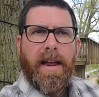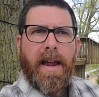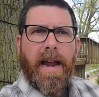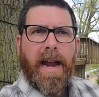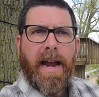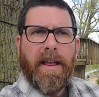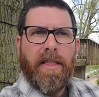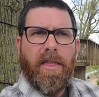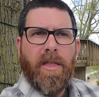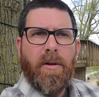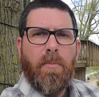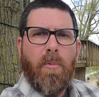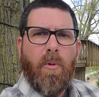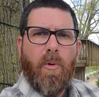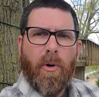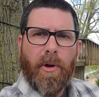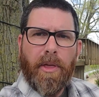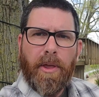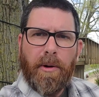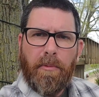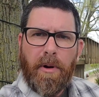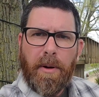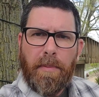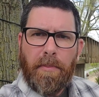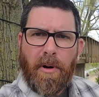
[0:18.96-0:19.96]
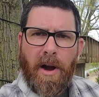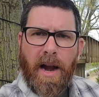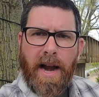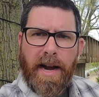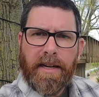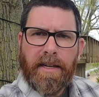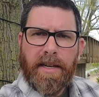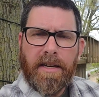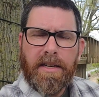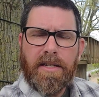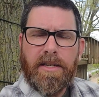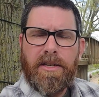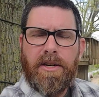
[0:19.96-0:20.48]
and the more that we
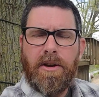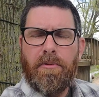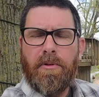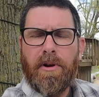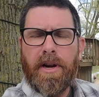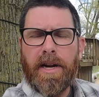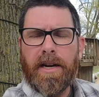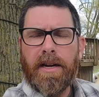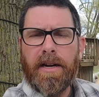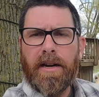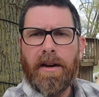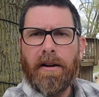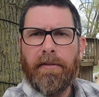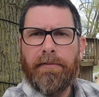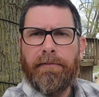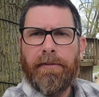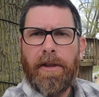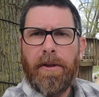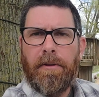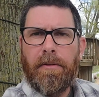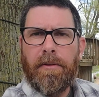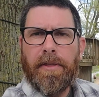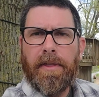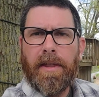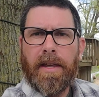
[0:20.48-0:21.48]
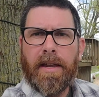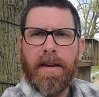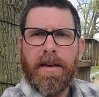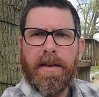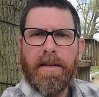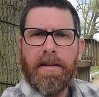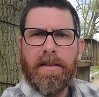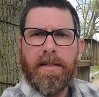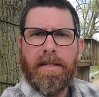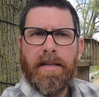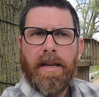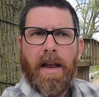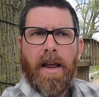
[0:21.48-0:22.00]
practice doing a few
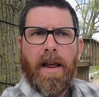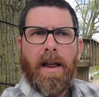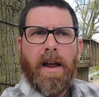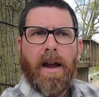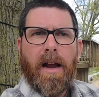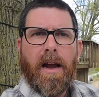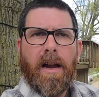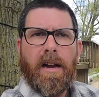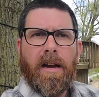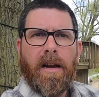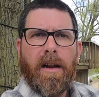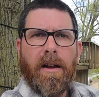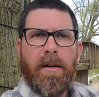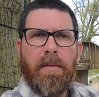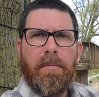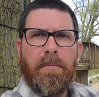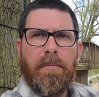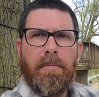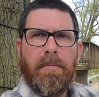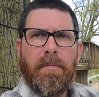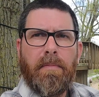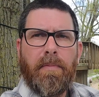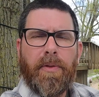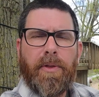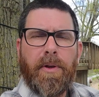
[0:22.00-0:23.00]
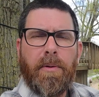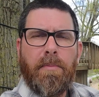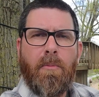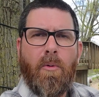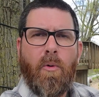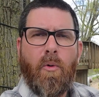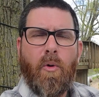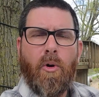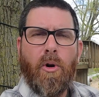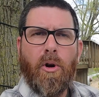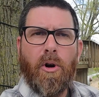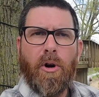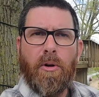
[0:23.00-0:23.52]
things, the
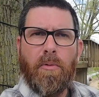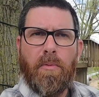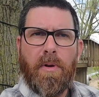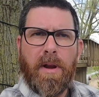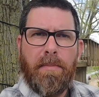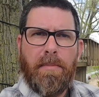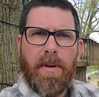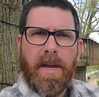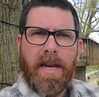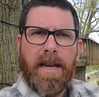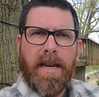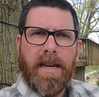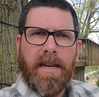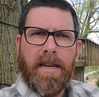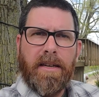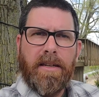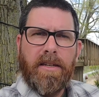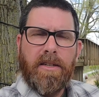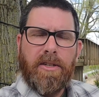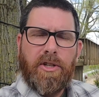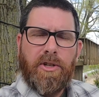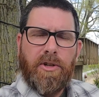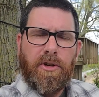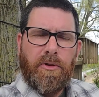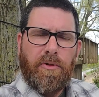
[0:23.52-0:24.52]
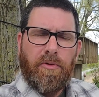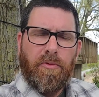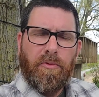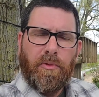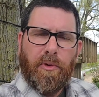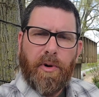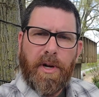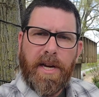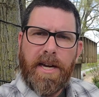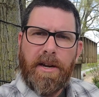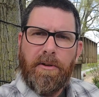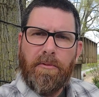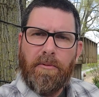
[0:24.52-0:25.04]
more we begin to
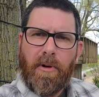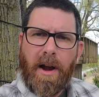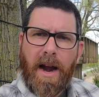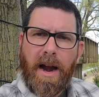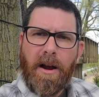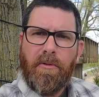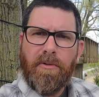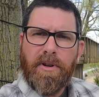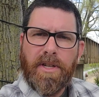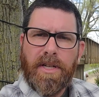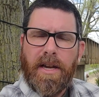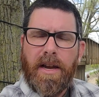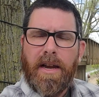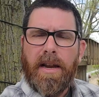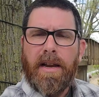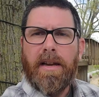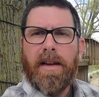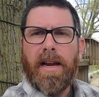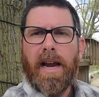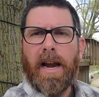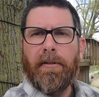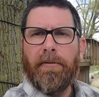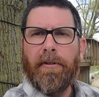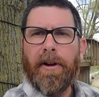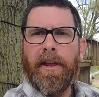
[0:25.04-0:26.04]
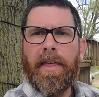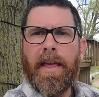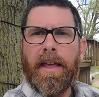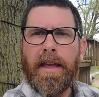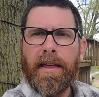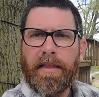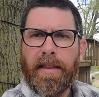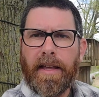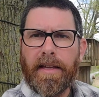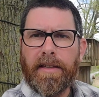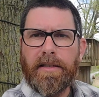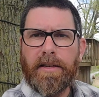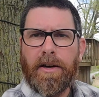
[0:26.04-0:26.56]
reroute
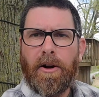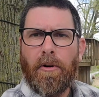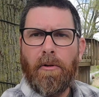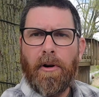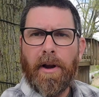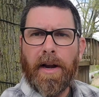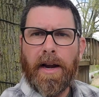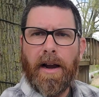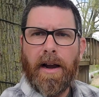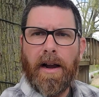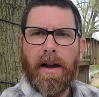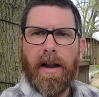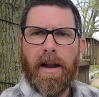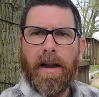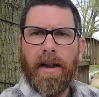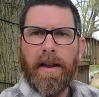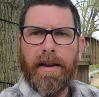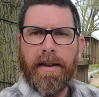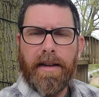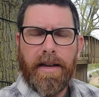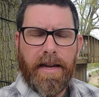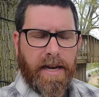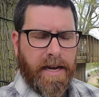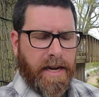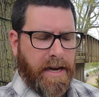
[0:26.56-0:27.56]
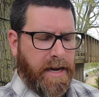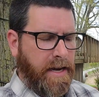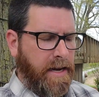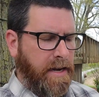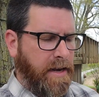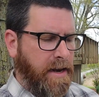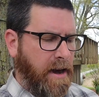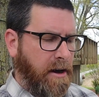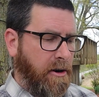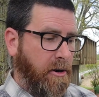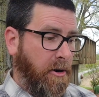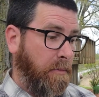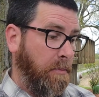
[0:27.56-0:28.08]
everything that's going on in
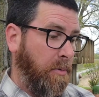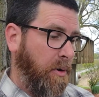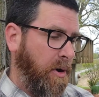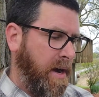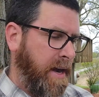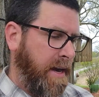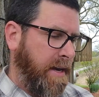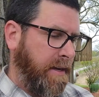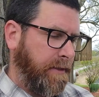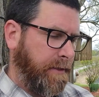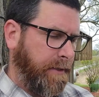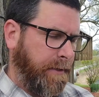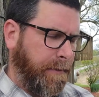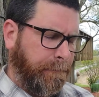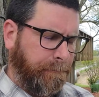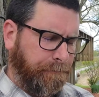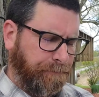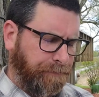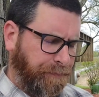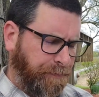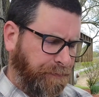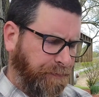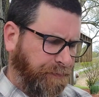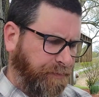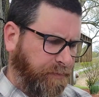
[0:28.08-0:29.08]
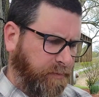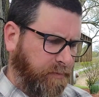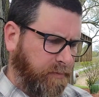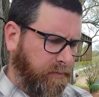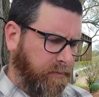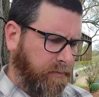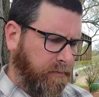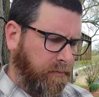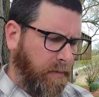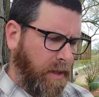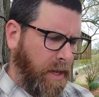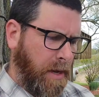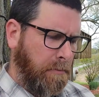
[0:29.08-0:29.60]
our brains.
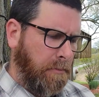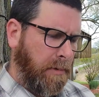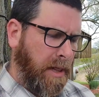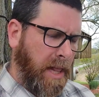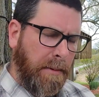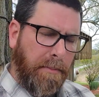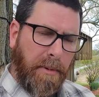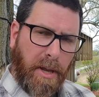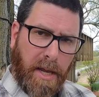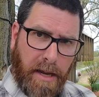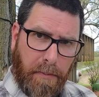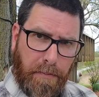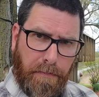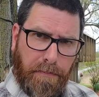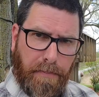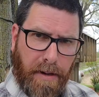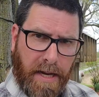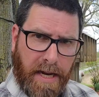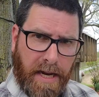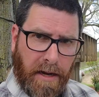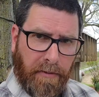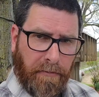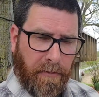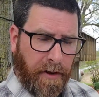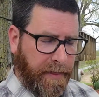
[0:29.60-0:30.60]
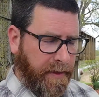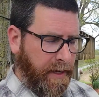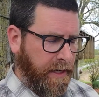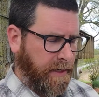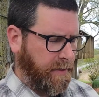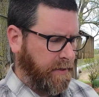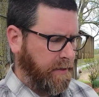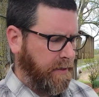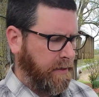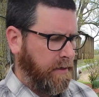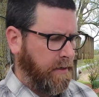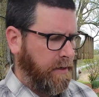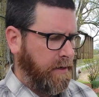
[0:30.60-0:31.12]
Well, let me begin with
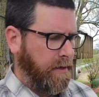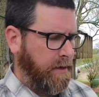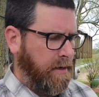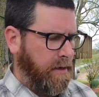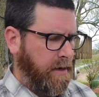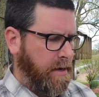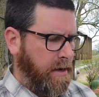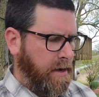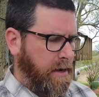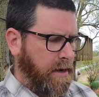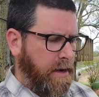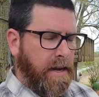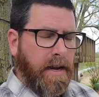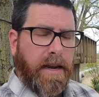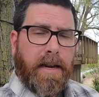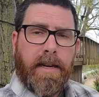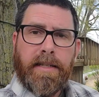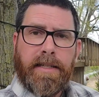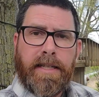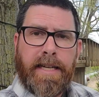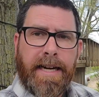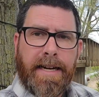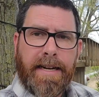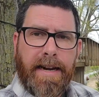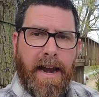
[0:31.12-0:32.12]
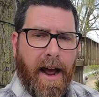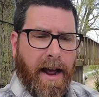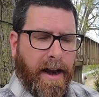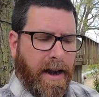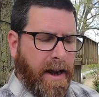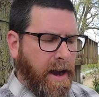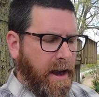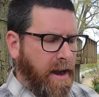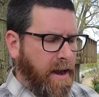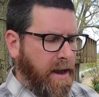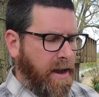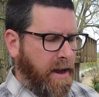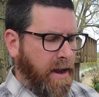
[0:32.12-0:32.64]
this. Thich Nhat
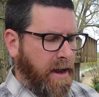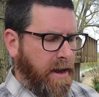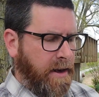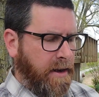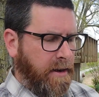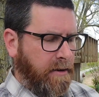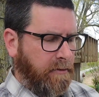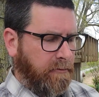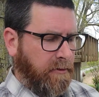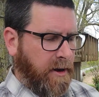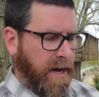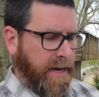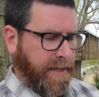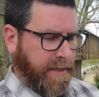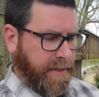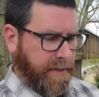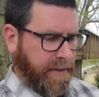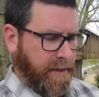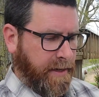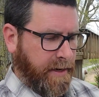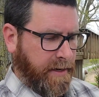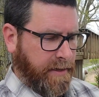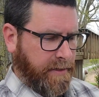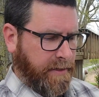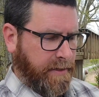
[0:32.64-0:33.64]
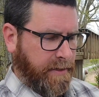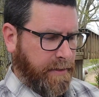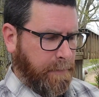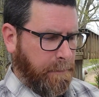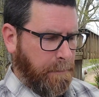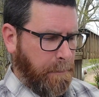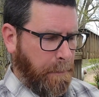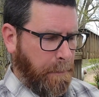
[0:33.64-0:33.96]
Hanh writes this: